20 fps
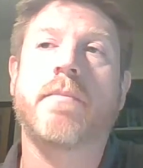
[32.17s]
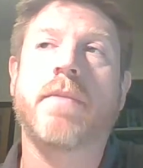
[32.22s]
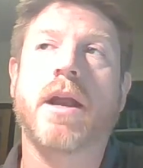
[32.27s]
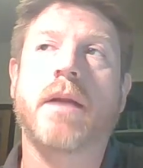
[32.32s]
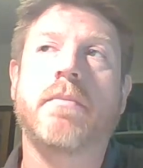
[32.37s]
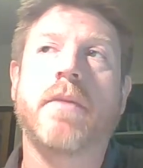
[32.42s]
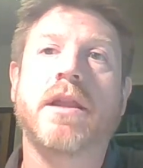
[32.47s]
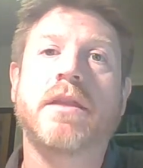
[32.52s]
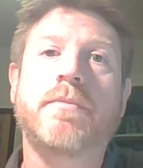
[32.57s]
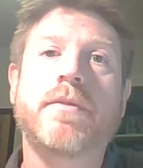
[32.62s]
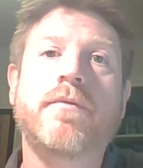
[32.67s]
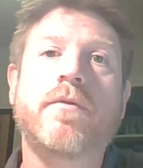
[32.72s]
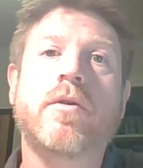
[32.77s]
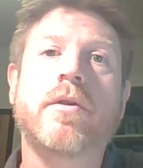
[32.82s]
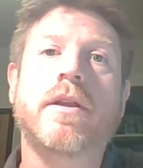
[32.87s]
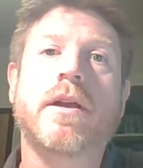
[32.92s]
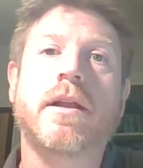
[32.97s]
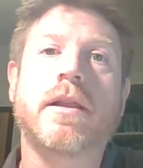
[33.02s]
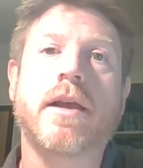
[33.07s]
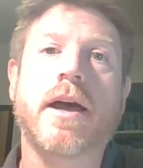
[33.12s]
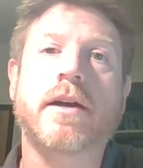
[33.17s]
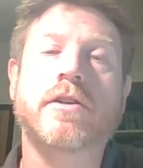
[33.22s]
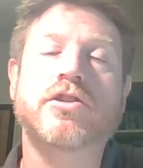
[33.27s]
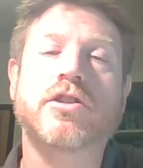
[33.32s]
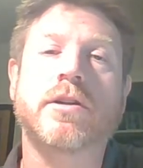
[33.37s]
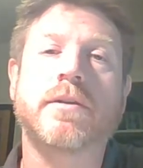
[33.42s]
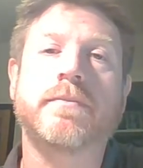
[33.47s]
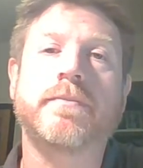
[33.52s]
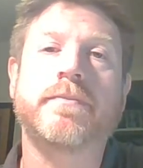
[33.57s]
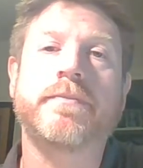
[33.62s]
About a month before the
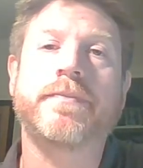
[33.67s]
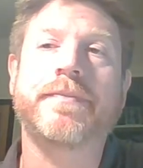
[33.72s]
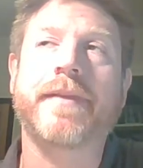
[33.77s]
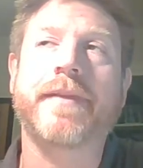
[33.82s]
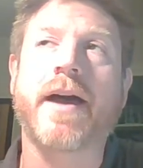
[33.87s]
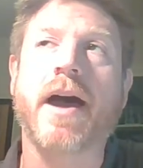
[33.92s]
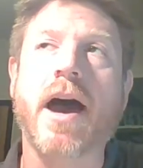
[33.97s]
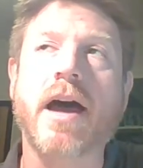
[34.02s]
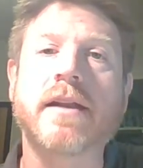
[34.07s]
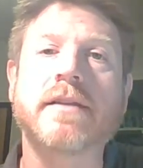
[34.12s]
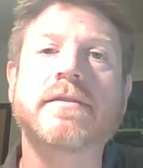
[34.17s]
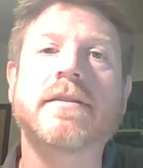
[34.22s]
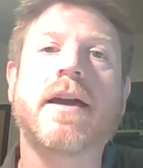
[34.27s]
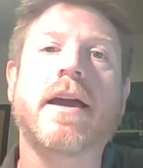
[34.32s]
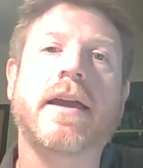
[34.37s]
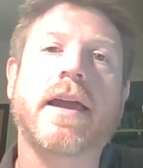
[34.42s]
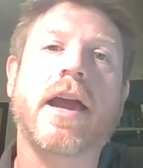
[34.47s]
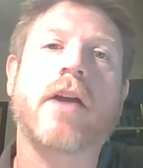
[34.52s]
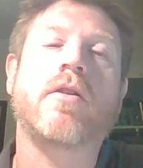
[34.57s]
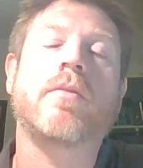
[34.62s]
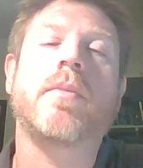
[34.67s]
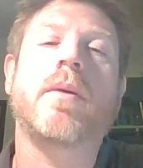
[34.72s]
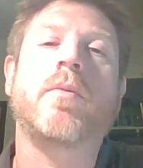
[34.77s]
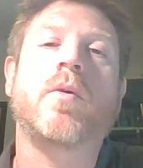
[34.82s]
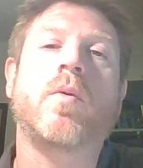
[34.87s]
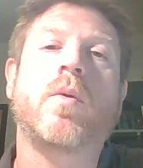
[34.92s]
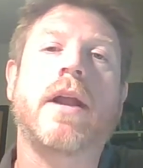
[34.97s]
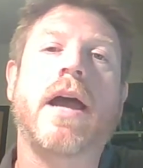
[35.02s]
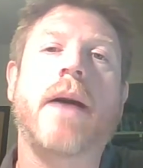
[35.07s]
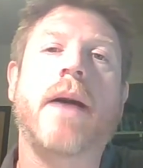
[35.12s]
election, honestly, I can't
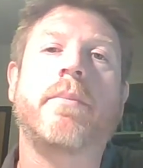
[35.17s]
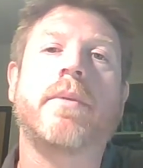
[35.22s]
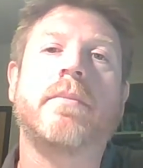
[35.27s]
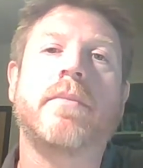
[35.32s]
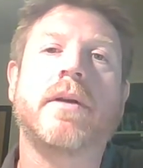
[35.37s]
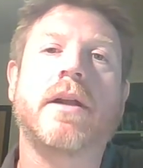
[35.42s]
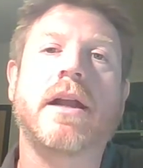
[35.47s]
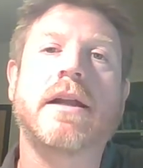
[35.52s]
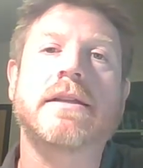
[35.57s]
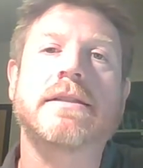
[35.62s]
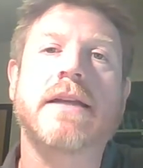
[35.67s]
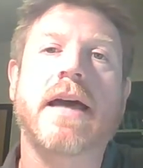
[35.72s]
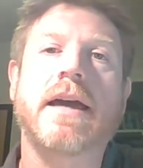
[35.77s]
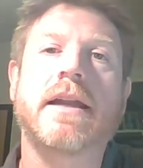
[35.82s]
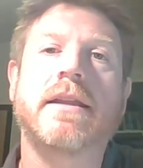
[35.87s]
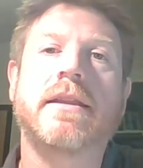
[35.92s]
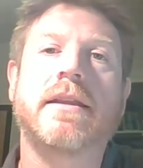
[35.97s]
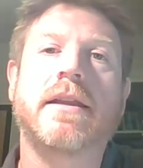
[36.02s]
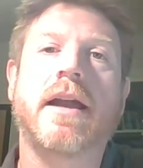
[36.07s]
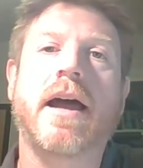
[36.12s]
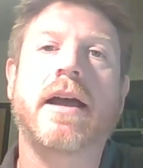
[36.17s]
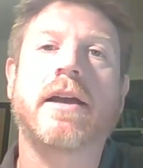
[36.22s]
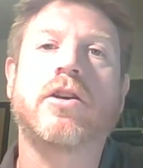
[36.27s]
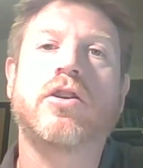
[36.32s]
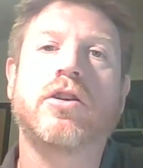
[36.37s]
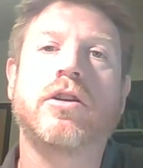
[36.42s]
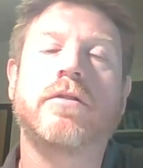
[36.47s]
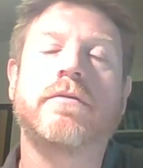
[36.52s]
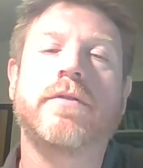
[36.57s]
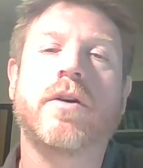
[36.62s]
remember what happened, but I decided that I
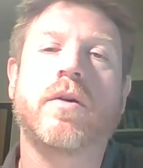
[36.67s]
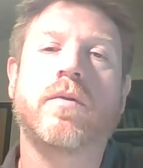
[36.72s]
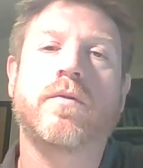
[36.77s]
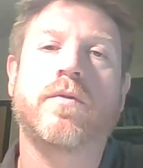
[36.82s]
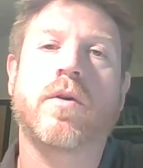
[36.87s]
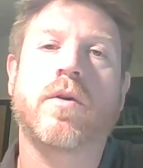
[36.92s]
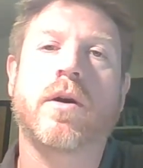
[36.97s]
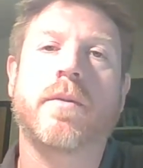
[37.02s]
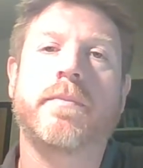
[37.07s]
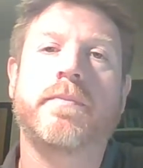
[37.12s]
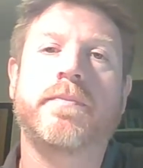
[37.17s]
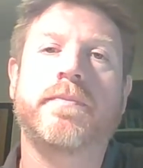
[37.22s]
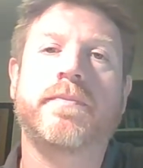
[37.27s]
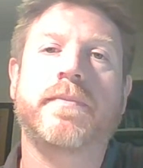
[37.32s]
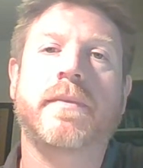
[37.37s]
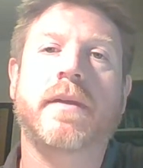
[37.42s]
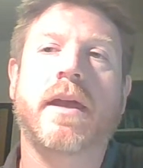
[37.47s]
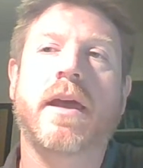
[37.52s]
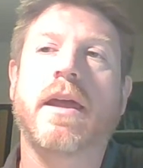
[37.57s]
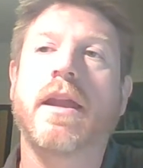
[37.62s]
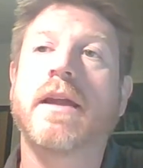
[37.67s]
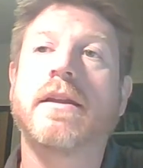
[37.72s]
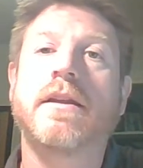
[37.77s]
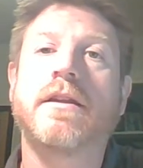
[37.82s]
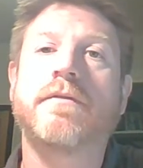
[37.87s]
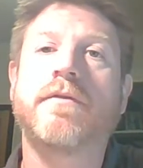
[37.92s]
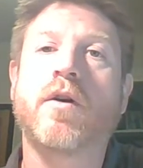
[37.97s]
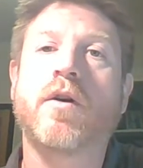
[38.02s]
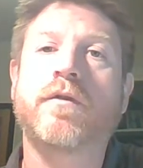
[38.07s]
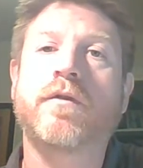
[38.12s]
couldn't vote for him. And I
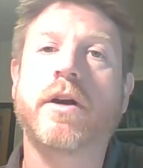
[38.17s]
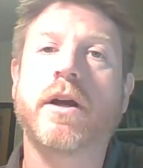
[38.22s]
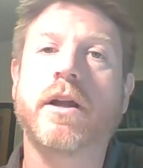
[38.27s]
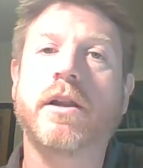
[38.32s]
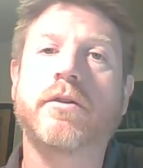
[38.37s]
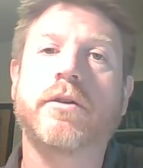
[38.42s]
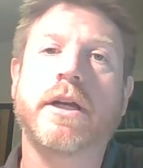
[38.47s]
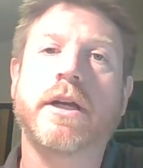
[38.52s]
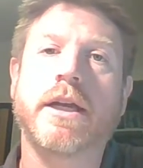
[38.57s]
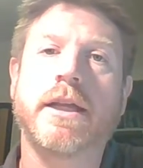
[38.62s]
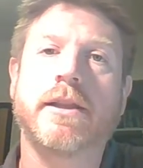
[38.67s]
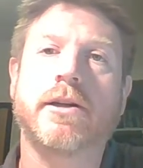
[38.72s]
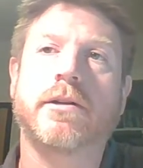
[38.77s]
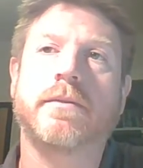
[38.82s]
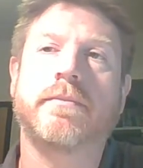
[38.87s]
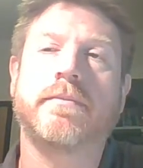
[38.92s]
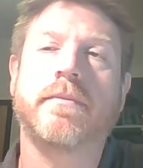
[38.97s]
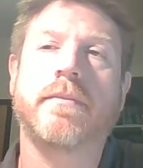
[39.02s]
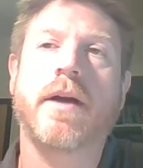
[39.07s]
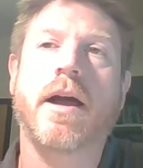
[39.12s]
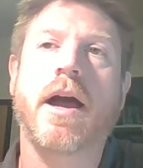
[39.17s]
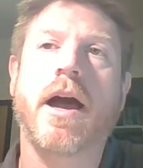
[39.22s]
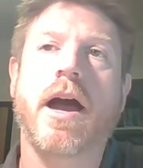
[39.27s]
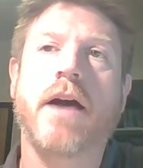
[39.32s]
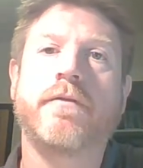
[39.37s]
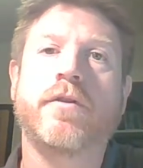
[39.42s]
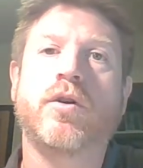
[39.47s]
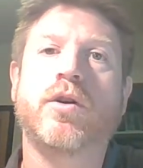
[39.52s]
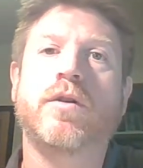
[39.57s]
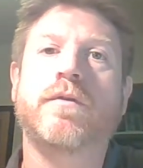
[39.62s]
didn't vote for Hillary either.
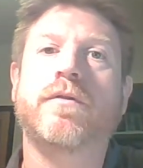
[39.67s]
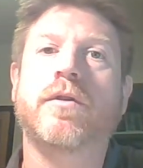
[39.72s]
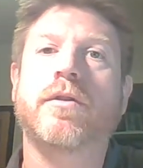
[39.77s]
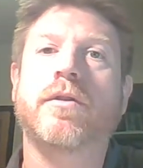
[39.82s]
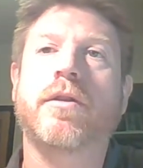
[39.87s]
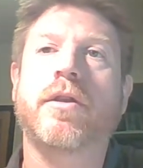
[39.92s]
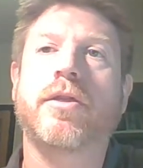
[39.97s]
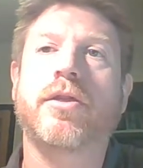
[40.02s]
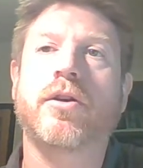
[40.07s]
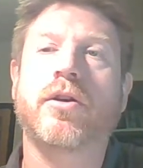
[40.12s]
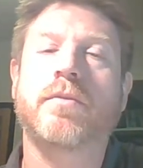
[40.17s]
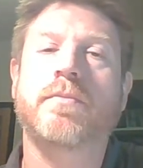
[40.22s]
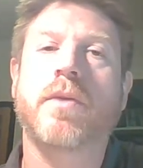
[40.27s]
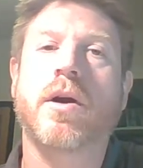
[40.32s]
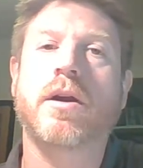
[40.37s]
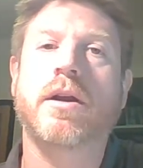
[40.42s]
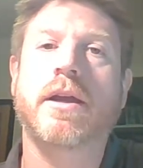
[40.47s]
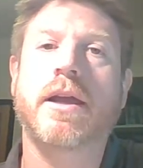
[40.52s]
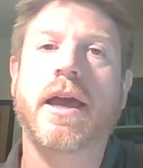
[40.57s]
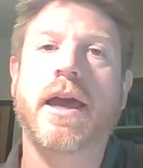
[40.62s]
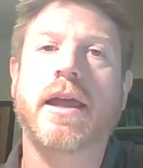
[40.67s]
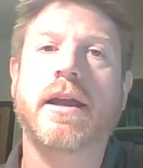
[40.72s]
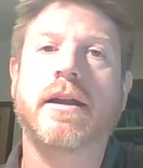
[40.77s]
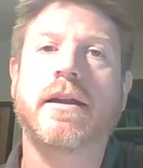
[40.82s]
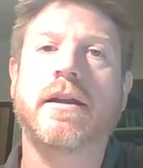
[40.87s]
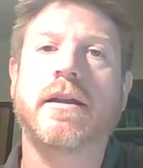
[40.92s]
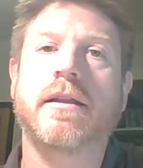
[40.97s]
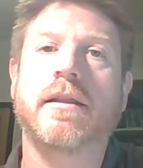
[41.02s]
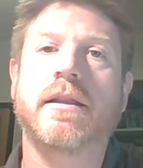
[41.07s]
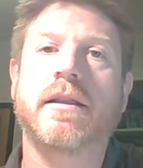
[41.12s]
I voted for the third party
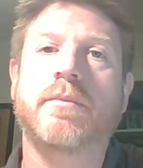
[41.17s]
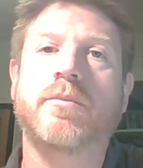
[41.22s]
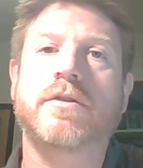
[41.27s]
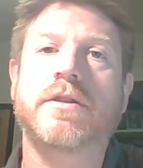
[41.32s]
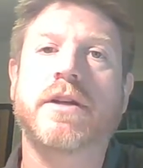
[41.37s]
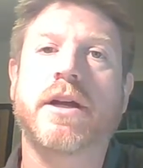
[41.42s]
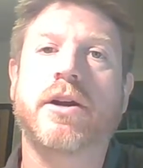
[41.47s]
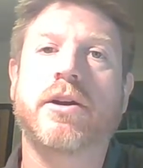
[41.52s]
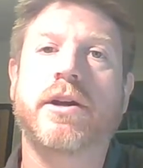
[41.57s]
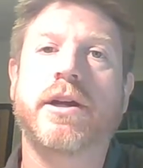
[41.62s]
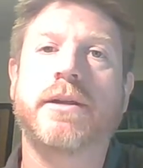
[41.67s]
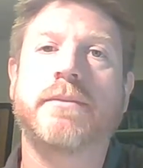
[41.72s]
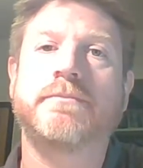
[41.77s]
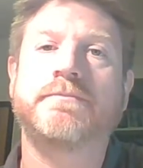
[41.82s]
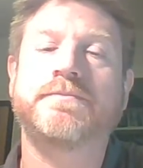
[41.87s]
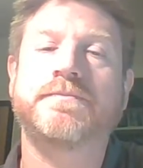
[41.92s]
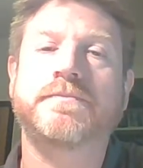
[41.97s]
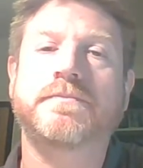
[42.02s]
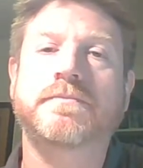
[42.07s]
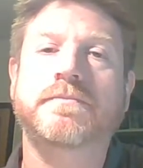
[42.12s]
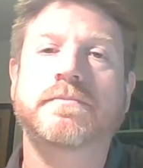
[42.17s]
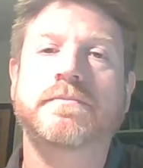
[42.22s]
candidate and Libertarian.